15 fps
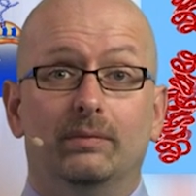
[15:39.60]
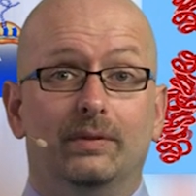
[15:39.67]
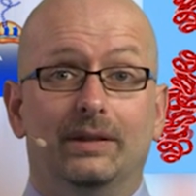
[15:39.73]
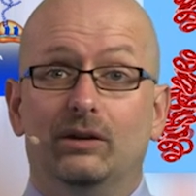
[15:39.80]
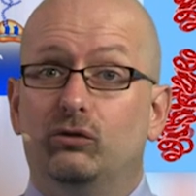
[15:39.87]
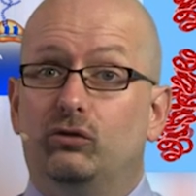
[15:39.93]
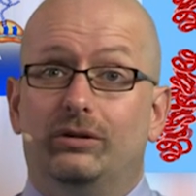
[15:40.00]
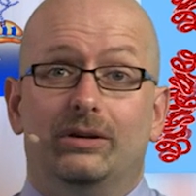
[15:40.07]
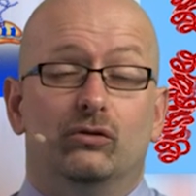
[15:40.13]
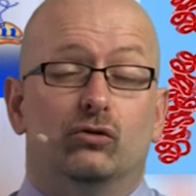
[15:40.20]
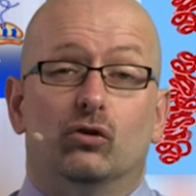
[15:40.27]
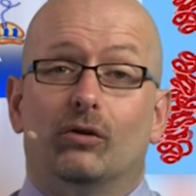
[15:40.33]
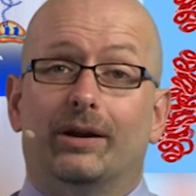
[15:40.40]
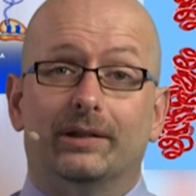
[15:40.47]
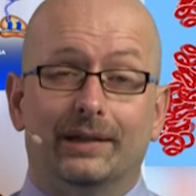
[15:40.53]
these genes
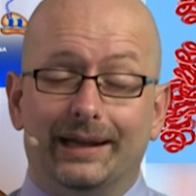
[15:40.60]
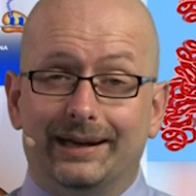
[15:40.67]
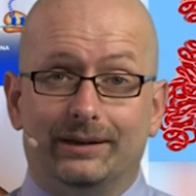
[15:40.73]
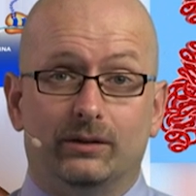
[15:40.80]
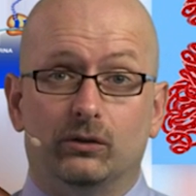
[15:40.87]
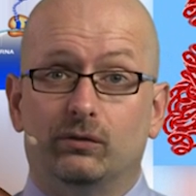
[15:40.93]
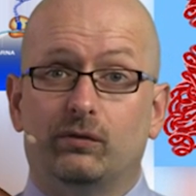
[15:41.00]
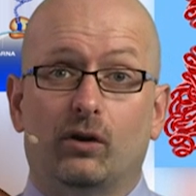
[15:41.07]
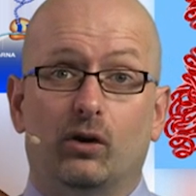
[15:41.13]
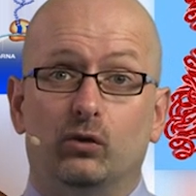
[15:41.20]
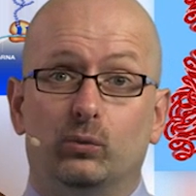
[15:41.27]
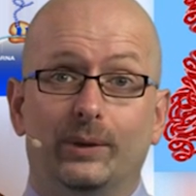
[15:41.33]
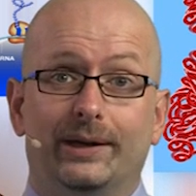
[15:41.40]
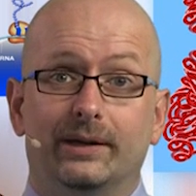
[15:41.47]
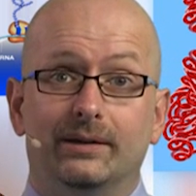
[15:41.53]
are unlinked as far as
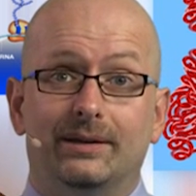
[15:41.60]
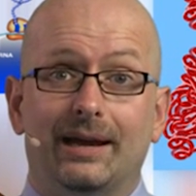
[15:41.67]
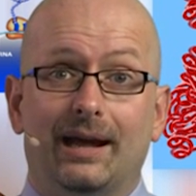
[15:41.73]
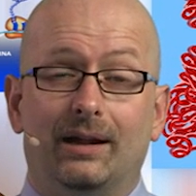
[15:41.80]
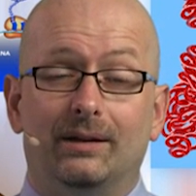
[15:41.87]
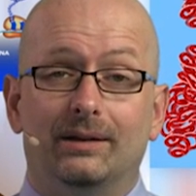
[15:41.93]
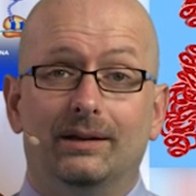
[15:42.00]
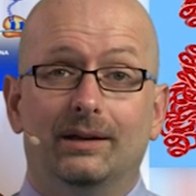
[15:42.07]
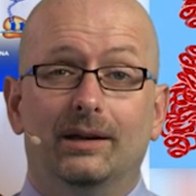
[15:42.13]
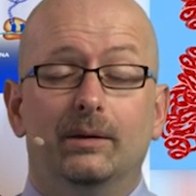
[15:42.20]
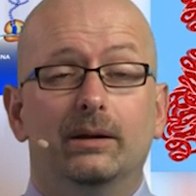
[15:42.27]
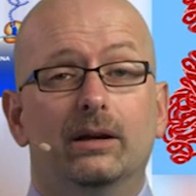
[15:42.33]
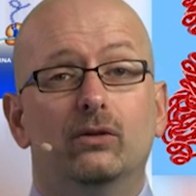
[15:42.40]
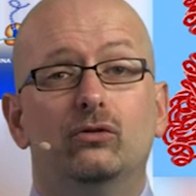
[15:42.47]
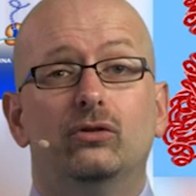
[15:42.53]
we can tell.
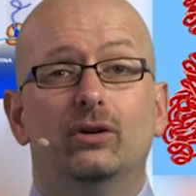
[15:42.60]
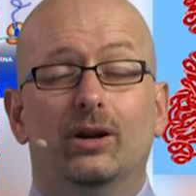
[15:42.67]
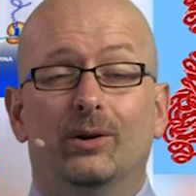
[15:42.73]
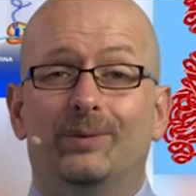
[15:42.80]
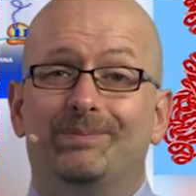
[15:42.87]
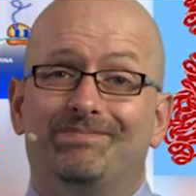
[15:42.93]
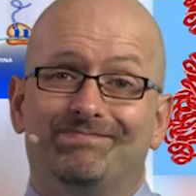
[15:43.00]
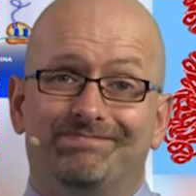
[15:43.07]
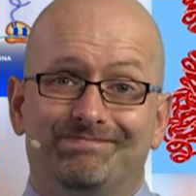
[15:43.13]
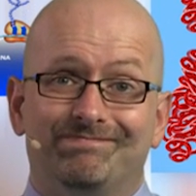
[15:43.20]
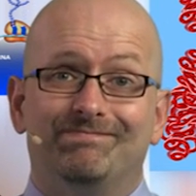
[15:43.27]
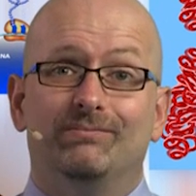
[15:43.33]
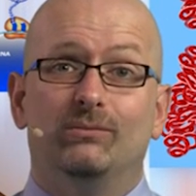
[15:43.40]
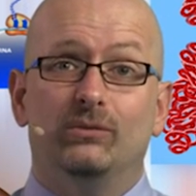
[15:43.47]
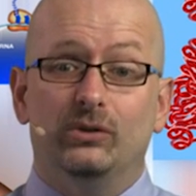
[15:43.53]
Because,
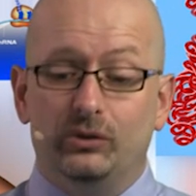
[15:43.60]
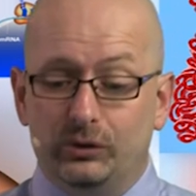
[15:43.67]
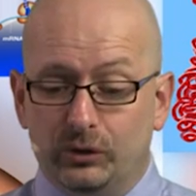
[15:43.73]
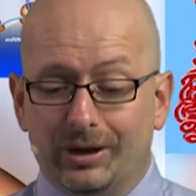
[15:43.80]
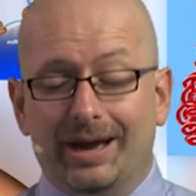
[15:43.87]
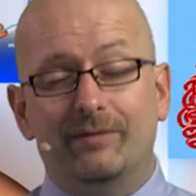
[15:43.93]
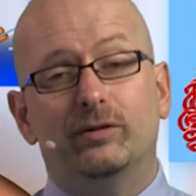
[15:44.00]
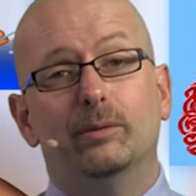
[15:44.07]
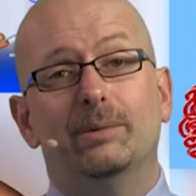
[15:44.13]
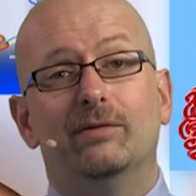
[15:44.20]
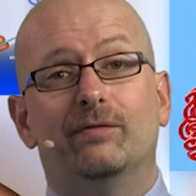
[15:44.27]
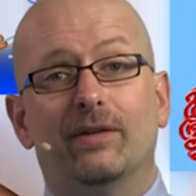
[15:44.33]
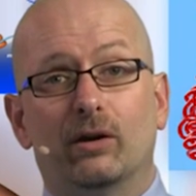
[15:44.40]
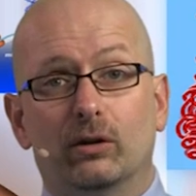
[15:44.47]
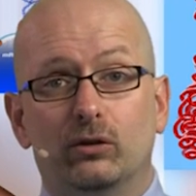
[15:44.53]
you have to be
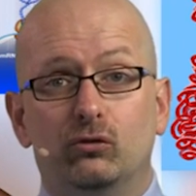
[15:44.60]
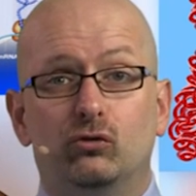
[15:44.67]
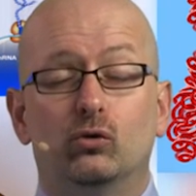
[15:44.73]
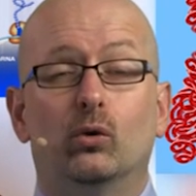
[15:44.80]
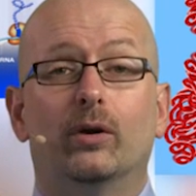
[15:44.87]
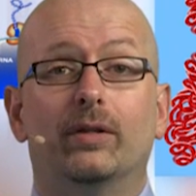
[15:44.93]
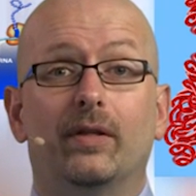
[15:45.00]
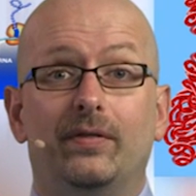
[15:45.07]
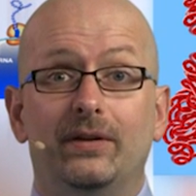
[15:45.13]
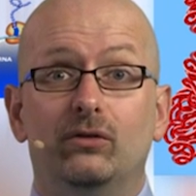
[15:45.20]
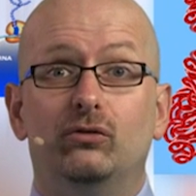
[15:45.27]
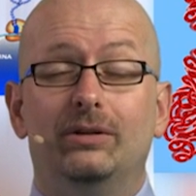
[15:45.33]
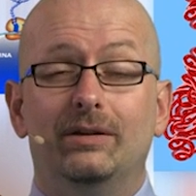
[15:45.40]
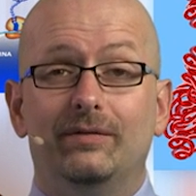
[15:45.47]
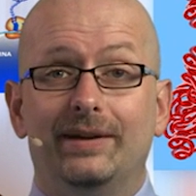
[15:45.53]
fairly sure that these
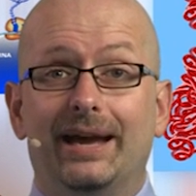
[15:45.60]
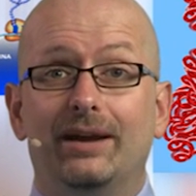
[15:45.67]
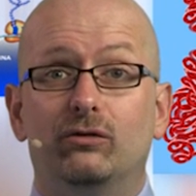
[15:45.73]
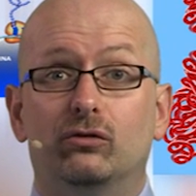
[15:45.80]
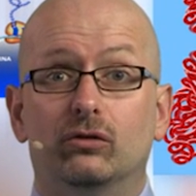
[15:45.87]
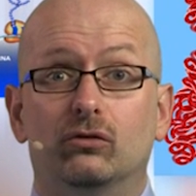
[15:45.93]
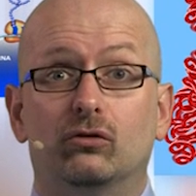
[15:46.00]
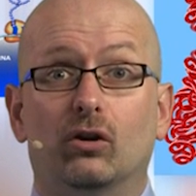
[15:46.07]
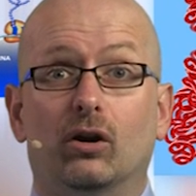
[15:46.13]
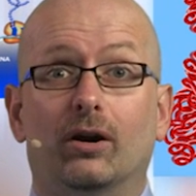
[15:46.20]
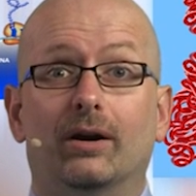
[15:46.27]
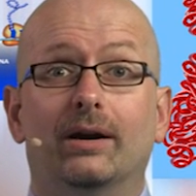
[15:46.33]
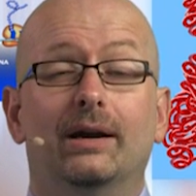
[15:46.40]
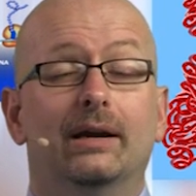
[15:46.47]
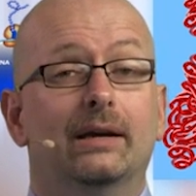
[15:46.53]
deviations
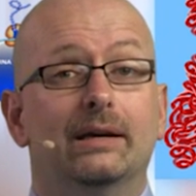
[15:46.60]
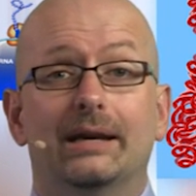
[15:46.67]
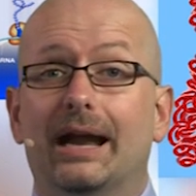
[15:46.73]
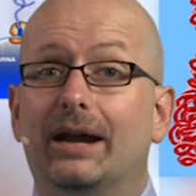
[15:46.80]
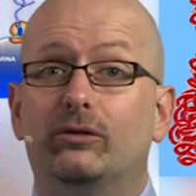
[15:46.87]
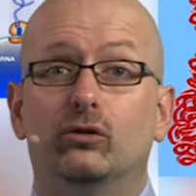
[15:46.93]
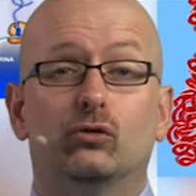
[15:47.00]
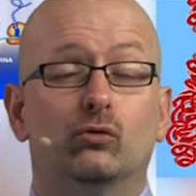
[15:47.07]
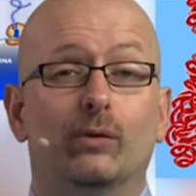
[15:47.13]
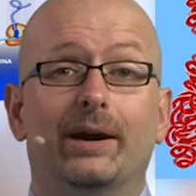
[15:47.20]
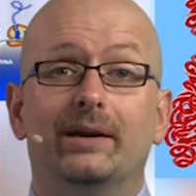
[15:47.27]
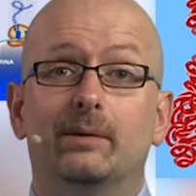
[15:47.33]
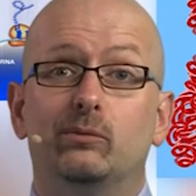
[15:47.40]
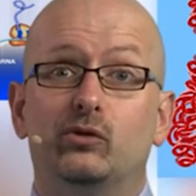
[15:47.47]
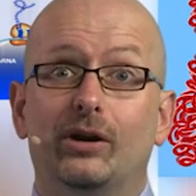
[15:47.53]
are not just
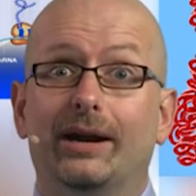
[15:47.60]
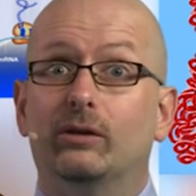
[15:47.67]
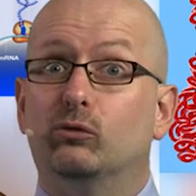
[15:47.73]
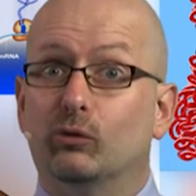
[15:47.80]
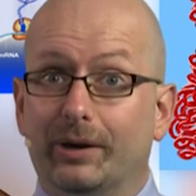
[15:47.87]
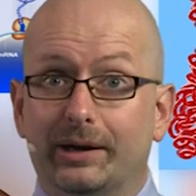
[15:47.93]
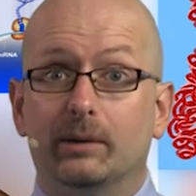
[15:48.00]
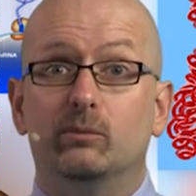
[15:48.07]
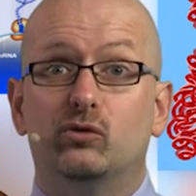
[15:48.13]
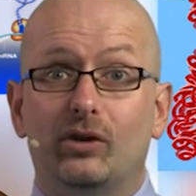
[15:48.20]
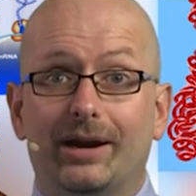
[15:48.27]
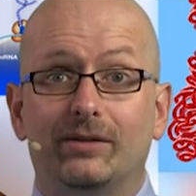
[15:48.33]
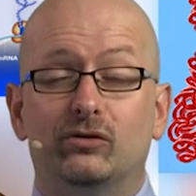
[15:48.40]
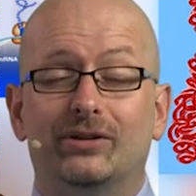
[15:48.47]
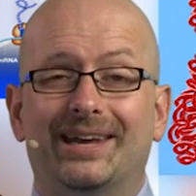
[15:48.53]
random chance. Random
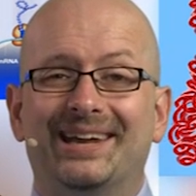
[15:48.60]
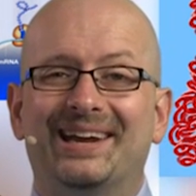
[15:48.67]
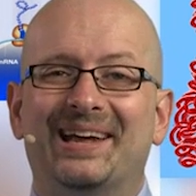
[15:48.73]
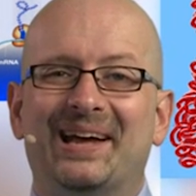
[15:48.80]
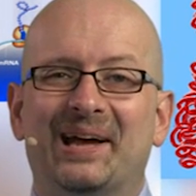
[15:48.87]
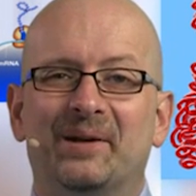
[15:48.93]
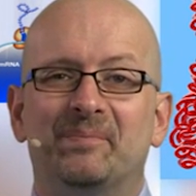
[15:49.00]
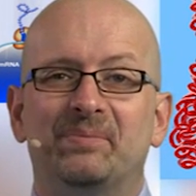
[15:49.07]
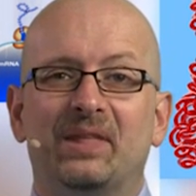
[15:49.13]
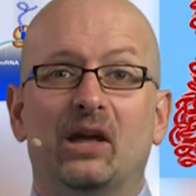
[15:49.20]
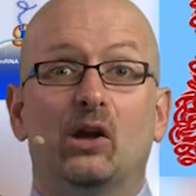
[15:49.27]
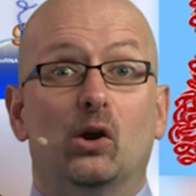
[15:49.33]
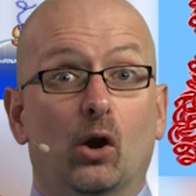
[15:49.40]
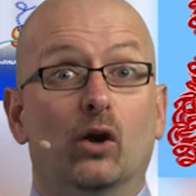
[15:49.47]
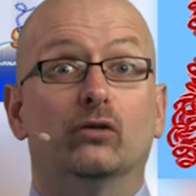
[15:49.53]
chance can
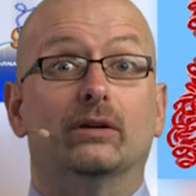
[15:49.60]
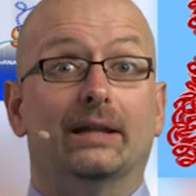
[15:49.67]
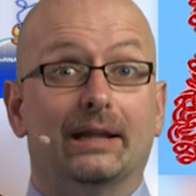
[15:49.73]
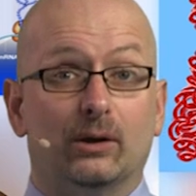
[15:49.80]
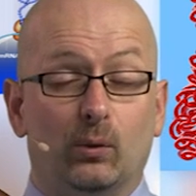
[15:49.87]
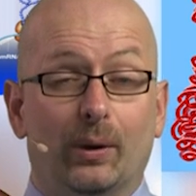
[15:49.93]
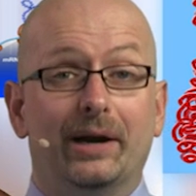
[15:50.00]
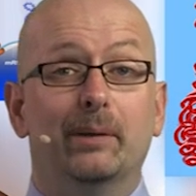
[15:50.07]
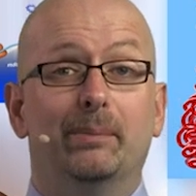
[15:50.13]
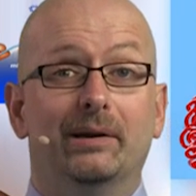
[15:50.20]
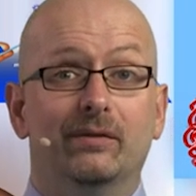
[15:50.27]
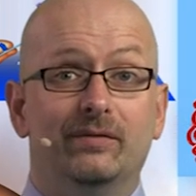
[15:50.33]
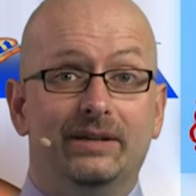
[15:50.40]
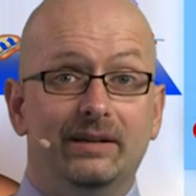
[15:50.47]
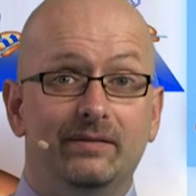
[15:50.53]
cause quite a bit
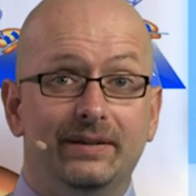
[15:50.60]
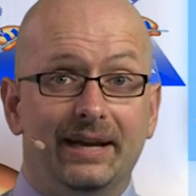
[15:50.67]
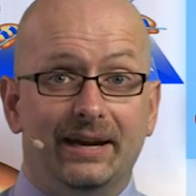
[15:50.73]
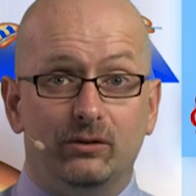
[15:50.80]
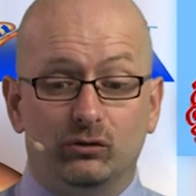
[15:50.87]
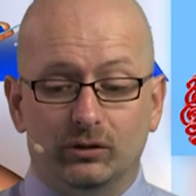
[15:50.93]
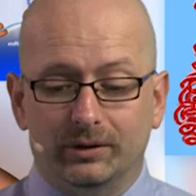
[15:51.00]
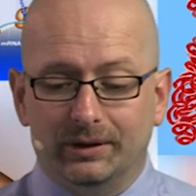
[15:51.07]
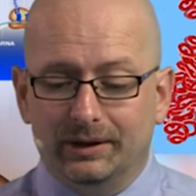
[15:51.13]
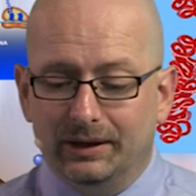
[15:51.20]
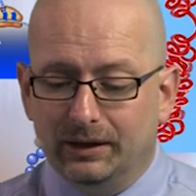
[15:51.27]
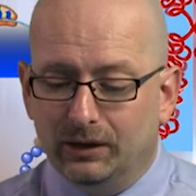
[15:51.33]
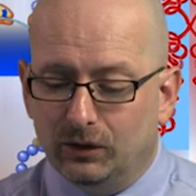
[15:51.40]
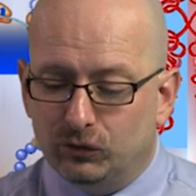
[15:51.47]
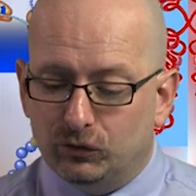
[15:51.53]
of deviation.
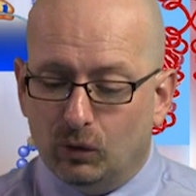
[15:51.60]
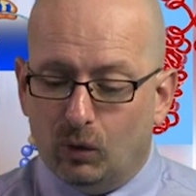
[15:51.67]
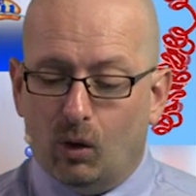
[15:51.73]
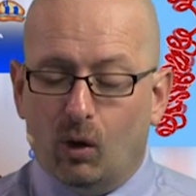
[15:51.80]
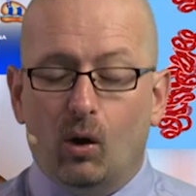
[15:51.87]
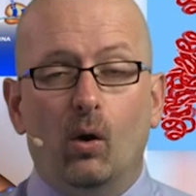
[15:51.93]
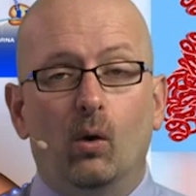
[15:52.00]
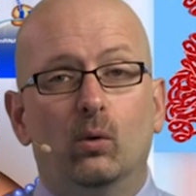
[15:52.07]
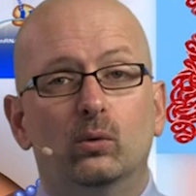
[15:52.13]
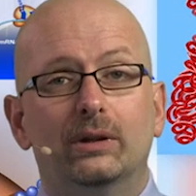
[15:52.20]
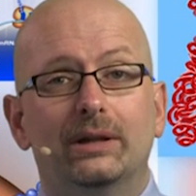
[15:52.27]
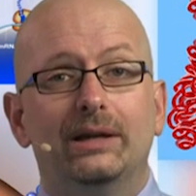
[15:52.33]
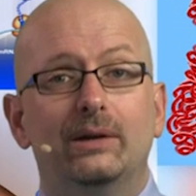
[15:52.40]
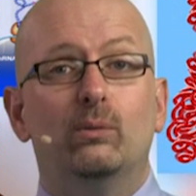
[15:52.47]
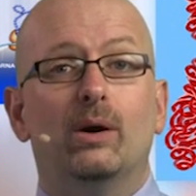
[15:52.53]
So
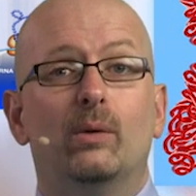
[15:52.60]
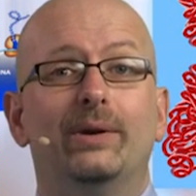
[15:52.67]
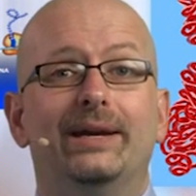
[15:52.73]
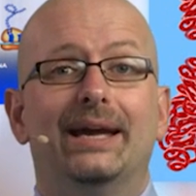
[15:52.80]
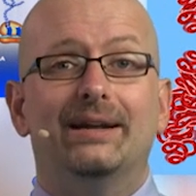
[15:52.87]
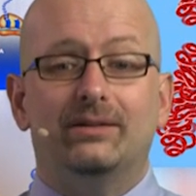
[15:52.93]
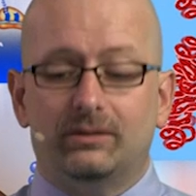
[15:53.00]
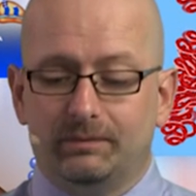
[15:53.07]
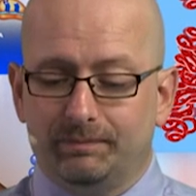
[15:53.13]
only when we get